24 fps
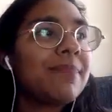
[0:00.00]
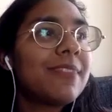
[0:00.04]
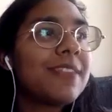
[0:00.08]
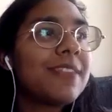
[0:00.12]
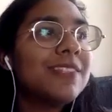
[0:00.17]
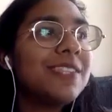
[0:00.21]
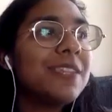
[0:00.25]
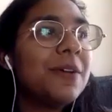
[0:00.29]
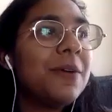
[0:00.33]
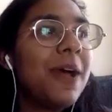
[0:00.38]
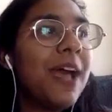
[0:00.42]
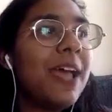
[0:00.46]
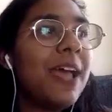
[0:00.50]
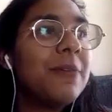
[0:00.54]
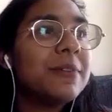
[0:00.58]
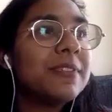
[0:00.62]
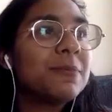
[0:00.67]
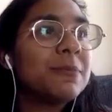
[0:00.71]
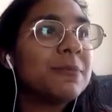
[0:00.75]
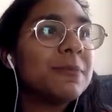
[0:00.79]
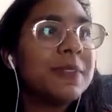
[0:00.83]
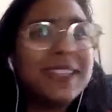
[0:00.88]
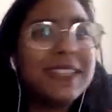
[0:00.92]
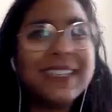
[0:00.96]
so I
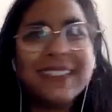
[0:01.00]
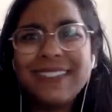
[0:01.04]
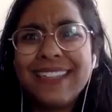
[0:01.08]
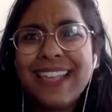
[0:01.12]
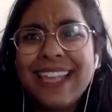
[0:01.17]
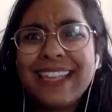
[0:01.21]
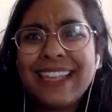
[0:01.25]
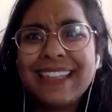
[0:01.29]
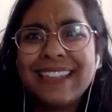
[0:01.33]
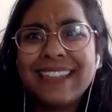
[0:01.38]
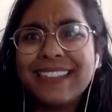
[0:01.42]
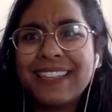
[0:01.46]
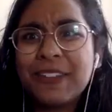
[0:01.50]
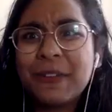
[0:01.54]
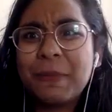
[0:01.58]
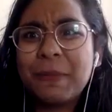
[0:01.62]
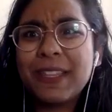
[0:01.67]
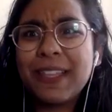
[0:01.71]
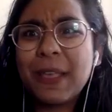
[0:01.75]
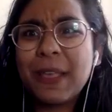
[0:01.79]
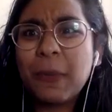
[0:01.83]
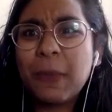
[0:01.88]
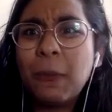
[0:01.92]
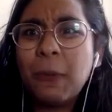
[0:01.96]
was really like a little
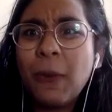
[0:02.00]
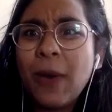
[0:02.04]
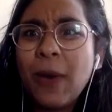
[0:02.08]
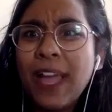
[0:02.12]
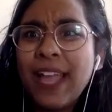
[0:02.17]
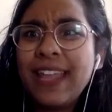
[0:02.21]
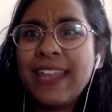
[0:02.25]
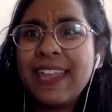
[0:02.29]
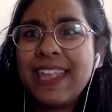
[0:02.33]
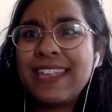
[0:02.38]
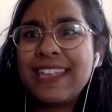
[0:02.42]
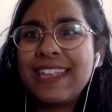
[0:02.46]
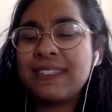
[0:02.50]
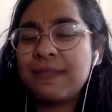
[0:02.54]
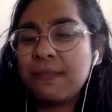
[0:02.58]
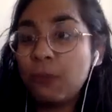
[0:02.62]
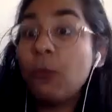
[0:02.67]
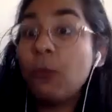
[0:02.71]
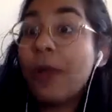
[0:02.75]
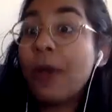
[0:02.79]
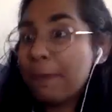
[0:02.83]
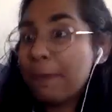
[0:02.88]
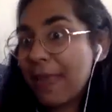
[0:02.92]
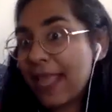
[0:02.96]
bit like, what
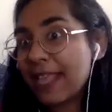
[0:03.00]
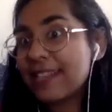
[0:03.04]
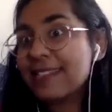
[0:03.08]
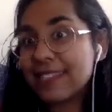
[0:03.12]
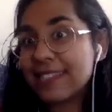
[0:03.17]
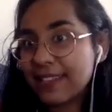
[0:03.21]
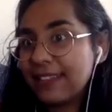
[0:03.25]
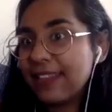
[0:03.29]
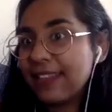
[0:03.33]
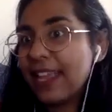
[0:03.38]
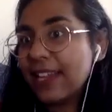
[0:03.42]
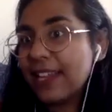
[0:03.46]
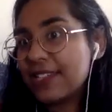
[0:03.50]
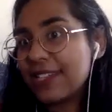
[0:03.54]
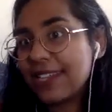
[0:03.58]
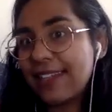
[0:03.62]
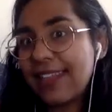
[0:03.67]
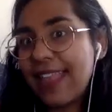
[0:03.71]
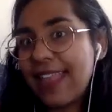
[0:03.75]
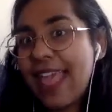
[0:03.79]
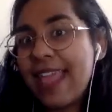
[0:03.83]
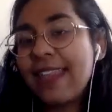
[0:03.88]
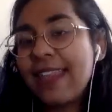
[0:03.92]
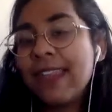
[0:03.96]
makes a
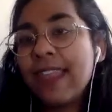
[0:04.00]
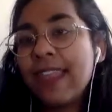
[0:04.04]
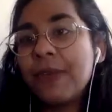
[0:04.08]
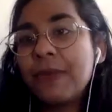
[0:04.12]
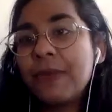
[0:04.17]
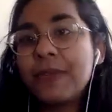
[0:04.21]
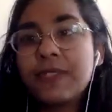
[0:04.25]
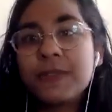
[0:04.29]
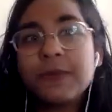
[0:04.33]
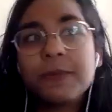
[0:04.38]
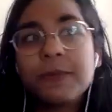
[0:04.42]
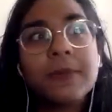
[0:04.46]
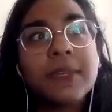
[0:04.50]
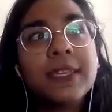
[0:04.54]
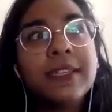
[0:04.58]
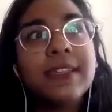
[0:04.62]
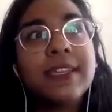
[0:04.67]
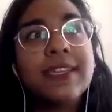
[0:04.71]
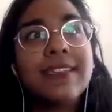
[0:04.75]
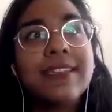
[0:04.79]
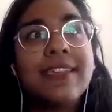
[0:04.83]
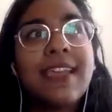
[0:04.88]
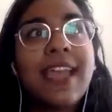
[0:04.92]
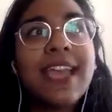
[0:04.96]
collection? And it was
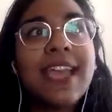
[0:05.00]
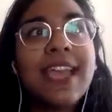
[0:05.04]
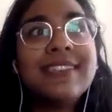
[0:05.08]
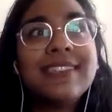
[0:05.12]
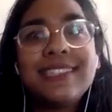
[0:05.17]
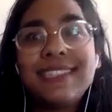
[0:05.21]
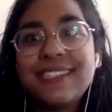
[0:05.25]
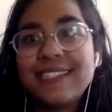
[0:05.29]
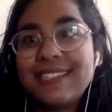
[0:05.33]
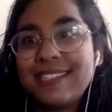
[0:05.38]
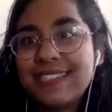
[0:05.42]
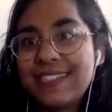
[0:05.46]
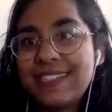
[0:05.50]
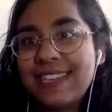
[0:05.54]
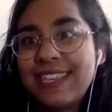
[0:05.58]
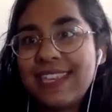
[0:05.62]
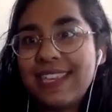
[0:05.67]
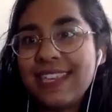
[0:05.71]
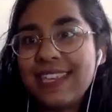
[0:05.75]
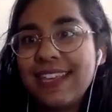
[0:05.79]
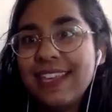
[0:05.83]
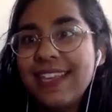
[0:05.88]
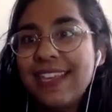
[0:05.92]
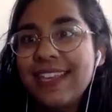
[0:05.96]
really nice to
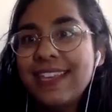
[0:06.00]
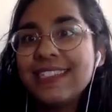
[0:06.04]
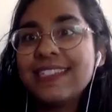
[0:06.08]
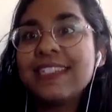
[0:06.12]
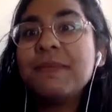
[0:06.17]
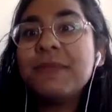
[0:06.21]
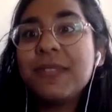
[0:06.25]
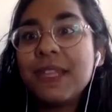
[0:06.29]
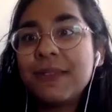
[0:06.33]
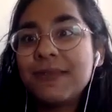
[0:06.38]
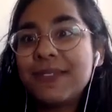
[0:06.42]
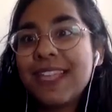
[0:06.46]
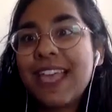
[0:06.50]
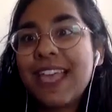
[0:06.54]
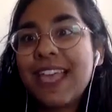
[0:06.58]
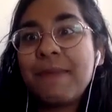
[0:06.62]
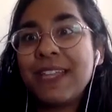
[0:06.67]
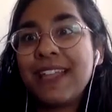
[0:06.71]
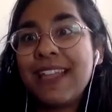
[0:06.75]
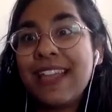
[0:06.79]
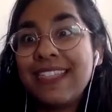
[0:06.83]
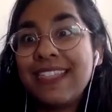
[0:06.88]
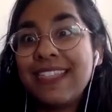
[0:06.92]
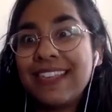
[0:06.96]
see. Sometimes, I
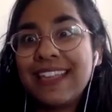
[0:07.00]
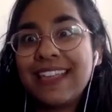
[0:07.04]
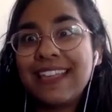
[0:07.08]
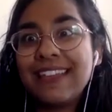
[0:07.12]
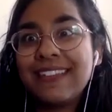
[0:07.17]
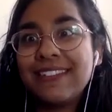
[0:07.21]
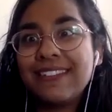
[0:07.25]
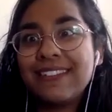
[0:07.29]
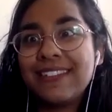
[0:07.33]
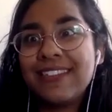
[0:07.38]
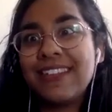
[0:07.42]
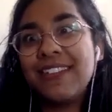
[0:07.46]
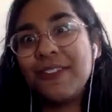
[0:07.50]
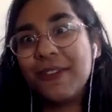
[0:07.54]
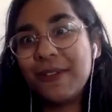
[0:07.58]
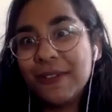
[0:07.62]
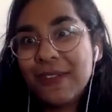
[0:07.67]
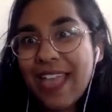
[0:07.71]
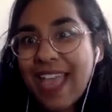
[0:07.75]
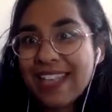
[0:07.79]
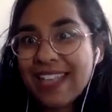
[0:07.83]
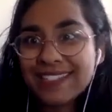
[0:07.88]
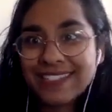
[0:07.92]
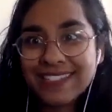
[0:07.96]
mean, I think
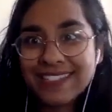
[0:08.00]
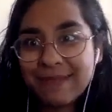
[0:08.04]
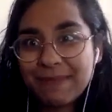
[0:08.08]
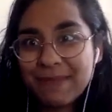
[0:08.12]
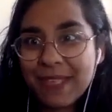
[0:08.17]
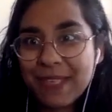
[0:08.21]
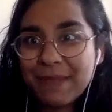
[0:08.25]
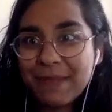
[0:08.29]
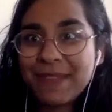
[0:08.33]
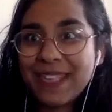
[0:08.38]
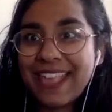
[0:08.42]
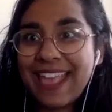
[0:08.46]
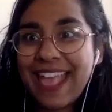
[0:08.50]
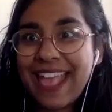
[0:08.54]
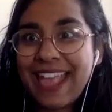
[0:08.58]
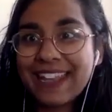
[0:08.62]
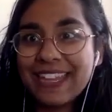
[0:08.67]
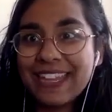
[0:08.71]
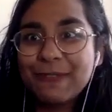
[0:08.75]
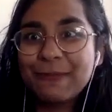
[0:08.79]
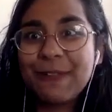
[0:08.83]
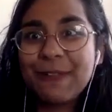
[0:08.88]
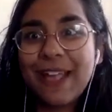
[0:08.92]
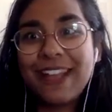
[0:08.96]
as maybe
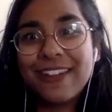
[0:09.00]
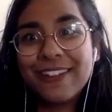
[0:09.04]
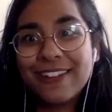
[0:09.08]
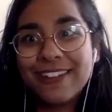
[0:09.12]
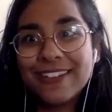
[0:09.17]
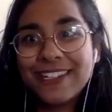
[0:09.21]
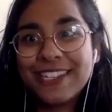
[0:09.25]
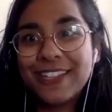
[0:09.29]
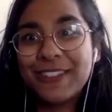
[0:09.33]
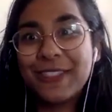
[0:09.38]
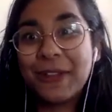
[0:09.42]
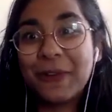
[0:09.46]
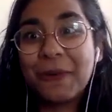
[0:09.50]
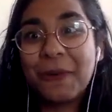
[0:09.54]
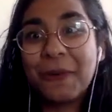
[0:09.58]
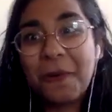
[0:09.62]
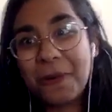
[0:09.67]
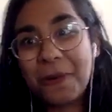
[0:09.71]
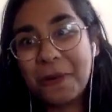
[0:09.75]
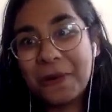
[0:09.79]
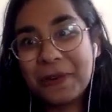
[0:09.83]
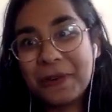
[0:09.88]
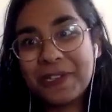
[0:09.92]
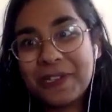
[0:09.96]
any writer to their
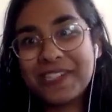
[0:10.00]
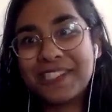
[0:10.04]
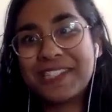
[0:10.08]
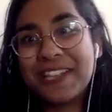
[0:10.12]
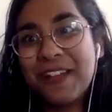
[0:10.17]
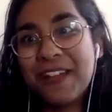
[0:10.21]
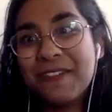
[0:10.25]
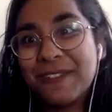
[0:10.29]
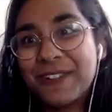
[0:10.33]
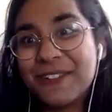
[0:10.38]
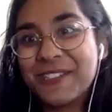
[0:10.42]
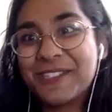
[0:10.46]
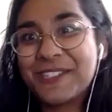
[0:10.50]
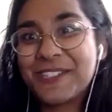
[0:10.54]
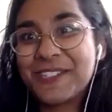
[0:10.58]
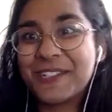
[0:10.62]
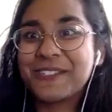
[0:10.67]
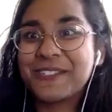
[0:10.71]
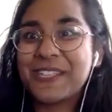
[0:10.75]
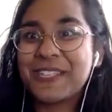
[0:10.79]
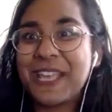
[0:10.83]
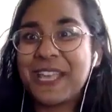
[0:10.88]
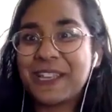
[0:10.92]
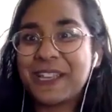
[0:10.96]
horror discovers,
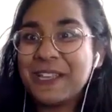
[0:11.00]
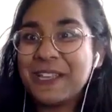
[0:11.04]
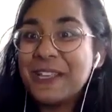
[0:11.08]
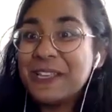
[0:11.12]
there's like